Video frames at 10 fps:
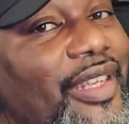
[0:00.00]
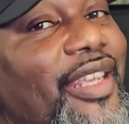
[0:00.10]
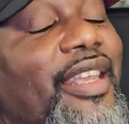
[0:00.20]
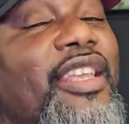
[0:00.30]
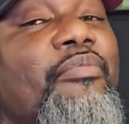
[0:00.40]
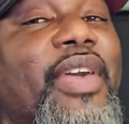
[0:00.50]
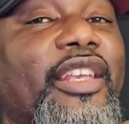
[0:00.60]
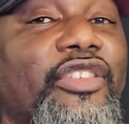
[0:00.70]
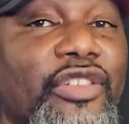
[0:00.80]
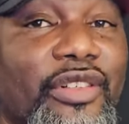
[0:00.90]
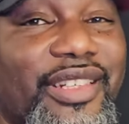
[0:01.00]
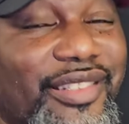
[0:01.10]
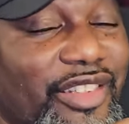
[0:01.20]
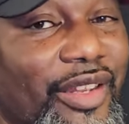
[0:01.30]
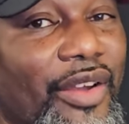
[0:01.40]
And he makes sure
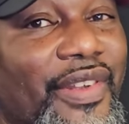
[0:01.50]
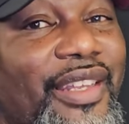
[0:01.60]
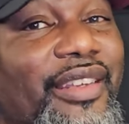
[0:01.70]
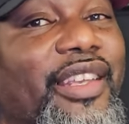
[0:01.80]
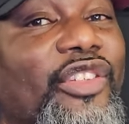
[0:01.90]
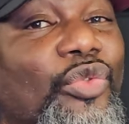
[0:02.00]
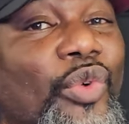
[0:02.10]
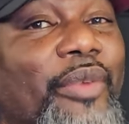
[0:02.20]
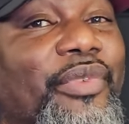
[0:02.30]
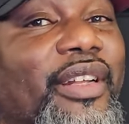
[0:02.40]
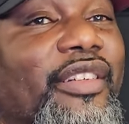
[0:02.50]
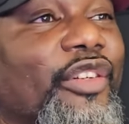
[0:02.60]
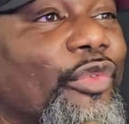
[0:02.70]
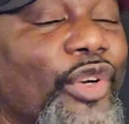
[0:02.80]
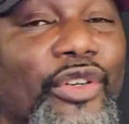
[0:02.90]
this stuff gets swept under
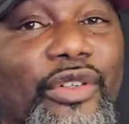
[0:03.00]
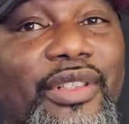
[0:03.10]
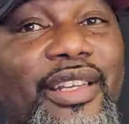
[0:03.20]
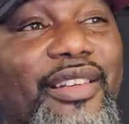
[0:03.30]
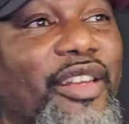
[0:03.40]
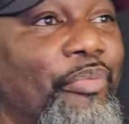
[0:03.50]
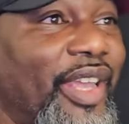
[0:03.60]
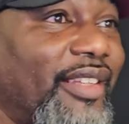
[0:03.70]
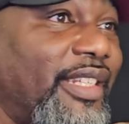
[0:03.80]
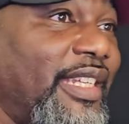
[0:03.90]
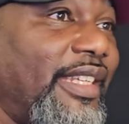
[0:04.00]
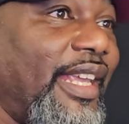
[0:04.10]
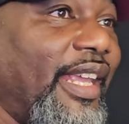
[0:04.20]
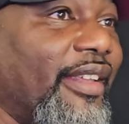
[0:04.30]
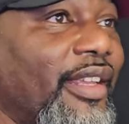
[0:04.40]
the rug the best he
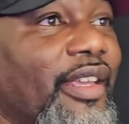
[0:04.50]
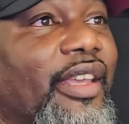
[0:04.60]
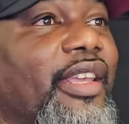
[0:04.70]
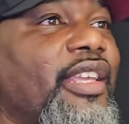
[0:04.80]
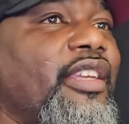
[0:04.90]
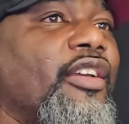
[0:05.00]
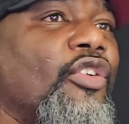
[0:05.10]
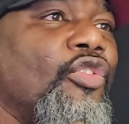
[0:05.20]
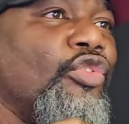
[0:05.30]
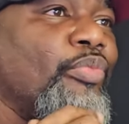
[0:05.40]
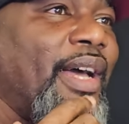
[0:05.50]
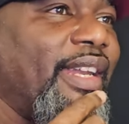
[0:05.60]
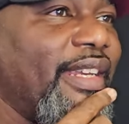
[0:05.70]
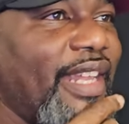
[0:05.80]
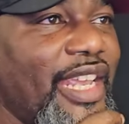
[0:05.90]
can. And he goes by
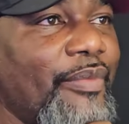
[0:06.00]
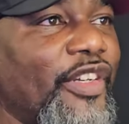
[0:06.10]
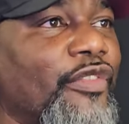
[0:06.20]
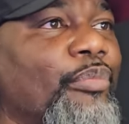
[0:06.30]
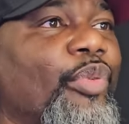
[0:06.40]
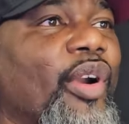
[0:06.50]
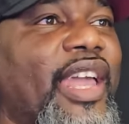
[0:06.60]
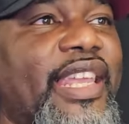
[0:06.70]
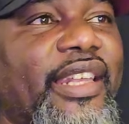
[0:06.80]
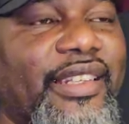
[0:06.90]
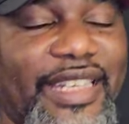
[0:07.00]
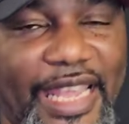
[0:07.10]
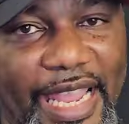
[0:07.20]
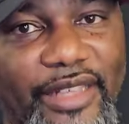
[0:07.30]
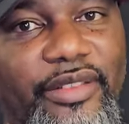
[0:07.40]
the name of Bryant
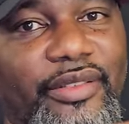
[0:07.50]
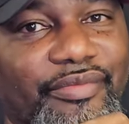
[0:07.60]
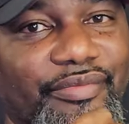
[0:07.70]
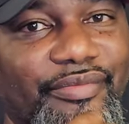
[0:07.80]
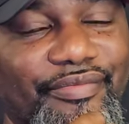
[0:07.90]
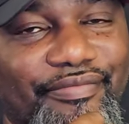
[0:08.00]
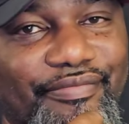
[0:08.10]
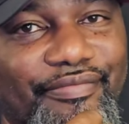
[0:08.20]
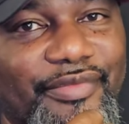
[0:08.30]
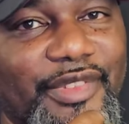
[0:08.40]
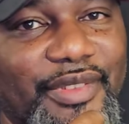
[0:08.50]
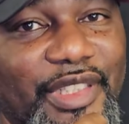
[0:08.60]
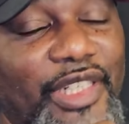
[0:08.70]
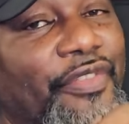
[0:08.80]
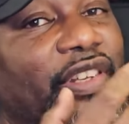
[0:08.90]
Gant,
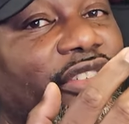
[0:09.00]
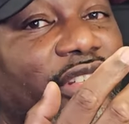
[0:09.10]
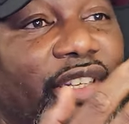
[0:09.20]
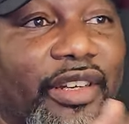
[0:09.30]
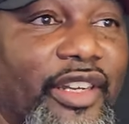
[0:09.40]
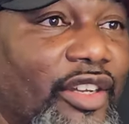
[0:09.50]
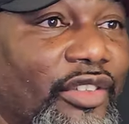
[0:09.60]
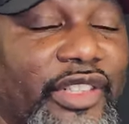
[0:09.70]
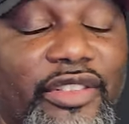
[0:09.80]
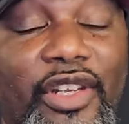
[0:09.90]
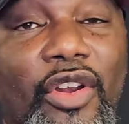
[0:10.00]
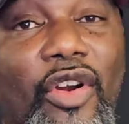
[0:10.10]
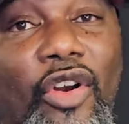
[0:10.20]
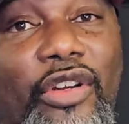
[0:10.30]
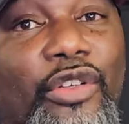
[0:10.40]
if he's still there, because this
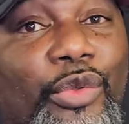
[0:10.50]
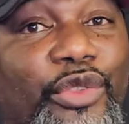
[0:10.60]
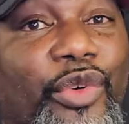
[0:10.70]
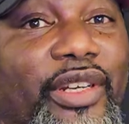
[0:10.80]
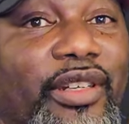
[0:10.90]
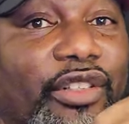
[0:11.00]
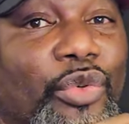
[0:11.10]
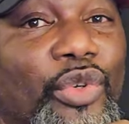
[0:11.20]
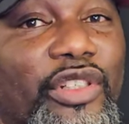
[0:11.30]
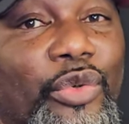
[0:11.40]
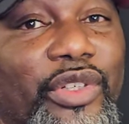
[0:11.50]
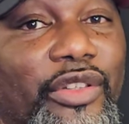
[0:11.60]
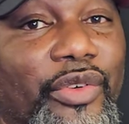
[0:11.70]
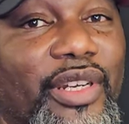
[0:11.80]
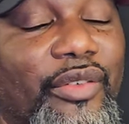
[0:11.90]
article was written in
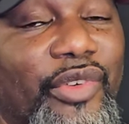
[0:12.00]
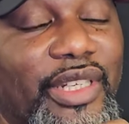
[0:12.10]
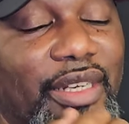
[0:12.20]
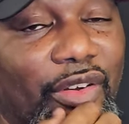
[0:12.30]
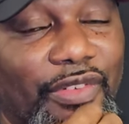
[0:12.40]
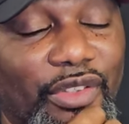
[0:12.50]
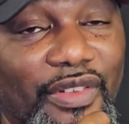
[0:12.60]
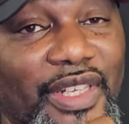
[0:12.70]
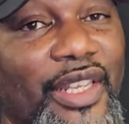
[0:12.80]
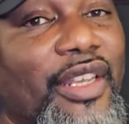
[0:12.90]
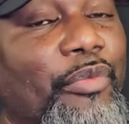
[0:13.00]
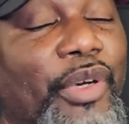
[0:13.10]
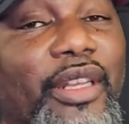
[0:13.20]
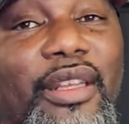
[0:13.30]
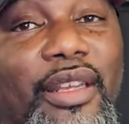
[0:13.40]
2023 I'm reading off of.
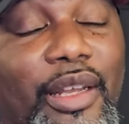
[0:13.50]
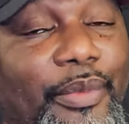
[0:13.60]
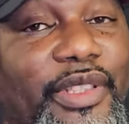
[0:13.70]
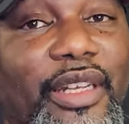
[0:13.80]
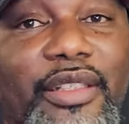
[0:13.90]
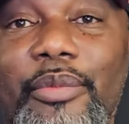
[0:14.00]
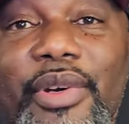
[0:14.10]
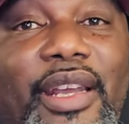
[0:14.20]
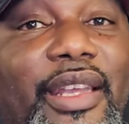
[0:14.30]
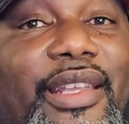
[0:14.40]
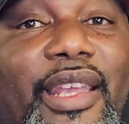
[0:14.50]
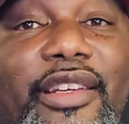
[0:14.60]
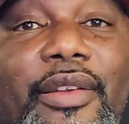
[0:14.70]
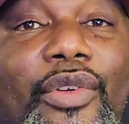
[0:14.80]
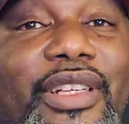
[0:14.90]
But I'm telling you, Bryant
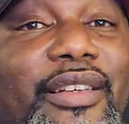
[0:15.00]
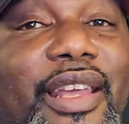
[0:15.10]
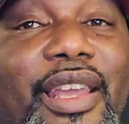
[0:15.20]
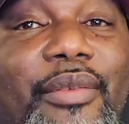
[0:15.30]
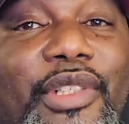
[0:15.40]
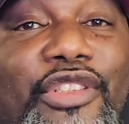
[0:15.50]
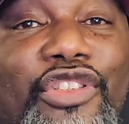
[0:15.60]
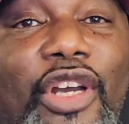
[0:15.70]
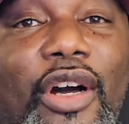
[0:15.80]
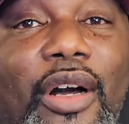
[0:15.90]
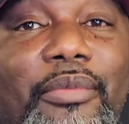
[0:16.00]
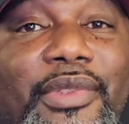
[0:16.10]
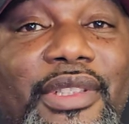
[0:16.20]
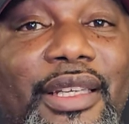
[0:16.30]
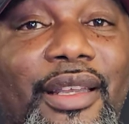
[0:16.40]
Gant doing a damn good job,
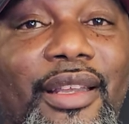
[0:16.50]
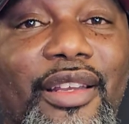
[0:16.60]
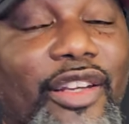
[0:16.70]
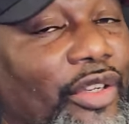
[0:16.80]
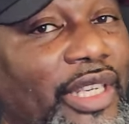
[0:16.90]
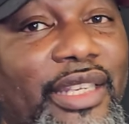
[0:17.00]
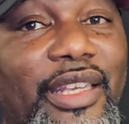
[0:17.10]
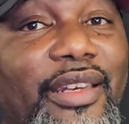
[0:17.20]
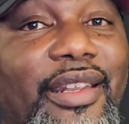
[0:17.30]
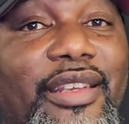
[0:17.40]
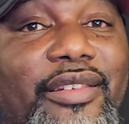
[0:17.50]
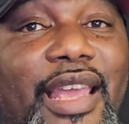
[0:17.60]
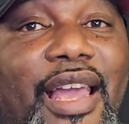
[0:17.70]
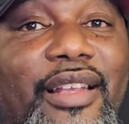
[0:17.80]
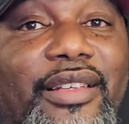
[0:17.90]
because he getting these
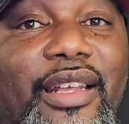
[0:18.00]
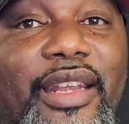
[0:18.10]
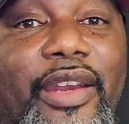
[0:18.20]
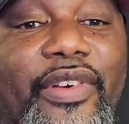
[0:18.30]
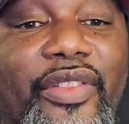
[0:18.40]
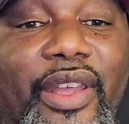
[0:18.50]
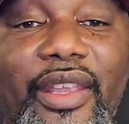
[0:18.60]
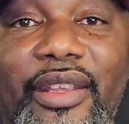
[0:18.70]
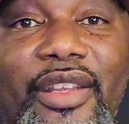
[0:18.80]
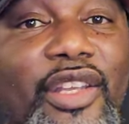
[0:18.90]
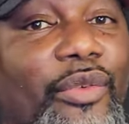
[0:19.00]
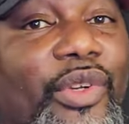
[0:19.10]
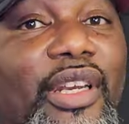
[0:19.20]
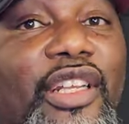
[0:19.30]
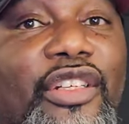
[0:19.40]
guys out of everything
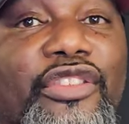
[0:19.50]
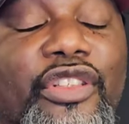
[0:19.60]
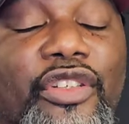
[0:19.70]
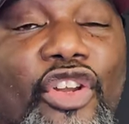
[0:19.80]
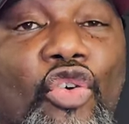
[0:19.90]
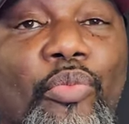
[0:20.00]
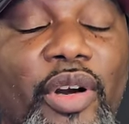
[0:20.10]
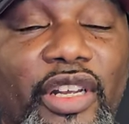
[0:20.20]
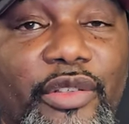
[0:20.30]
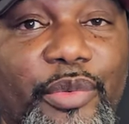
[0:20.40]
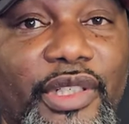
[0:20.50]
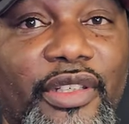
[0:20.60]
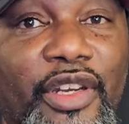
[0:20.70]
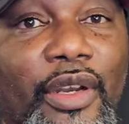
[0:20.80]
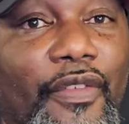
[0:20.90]
with little to no punishment
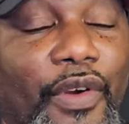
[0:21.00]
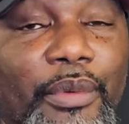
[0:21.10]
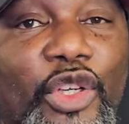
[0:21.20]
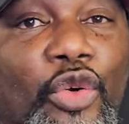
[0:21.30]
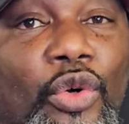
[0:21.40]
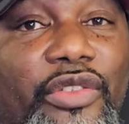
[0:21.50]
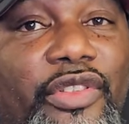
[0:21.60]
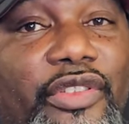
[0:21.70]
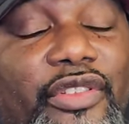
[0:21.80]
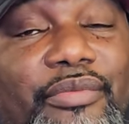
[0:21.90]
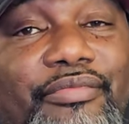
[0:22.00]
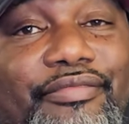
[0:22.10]
from the court system.